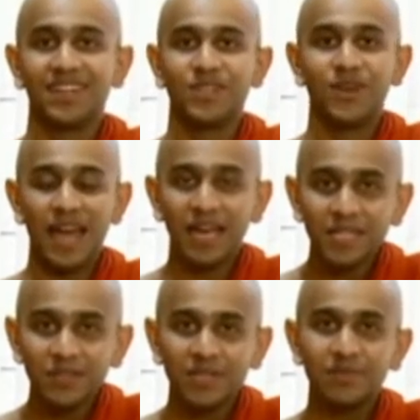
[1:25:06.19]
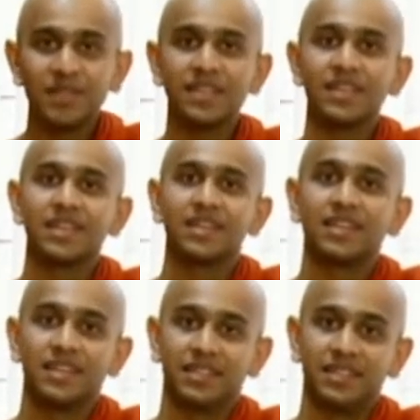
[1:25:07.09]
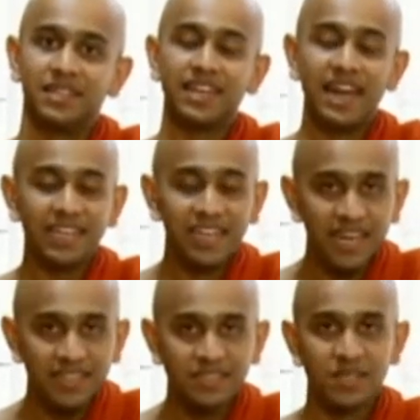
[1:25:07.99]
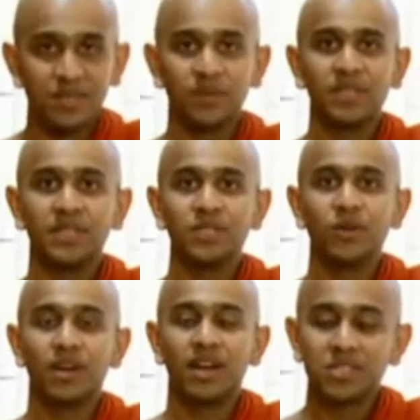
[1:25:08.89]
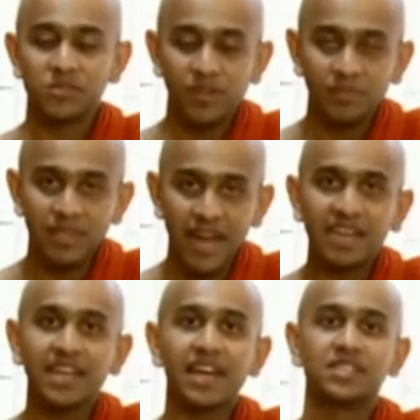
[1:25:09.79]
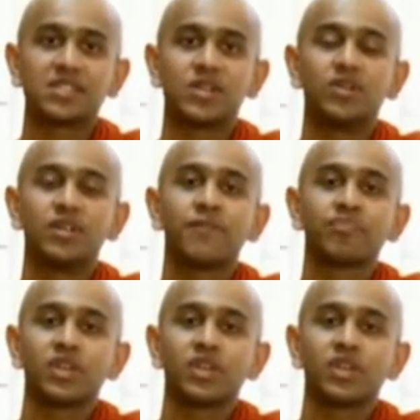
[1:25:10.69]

Your anger will be eradicated slowly. Your lust will be eradicated slowly.